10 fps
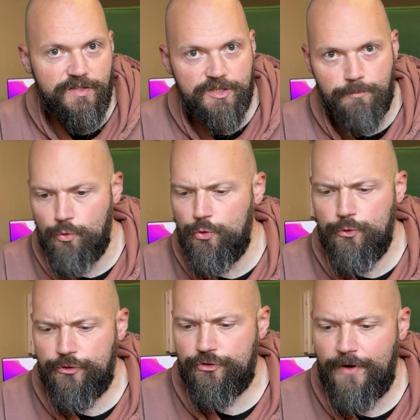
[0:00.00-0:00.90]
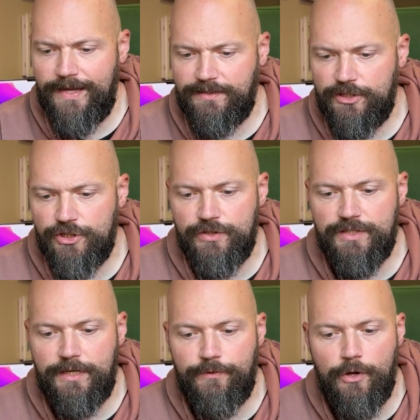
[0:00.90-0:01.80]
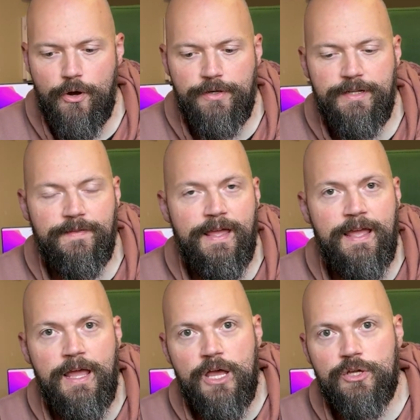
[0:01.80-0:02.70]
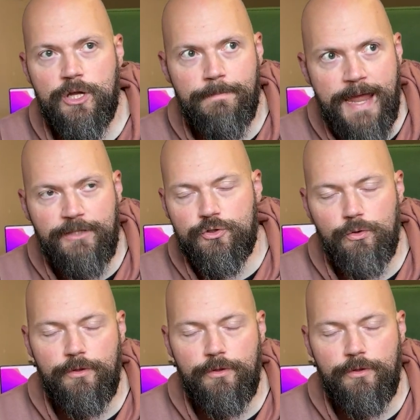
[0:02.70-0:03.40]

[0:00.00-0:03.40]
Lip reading: smooth transitions that I've coded in there. You can manage all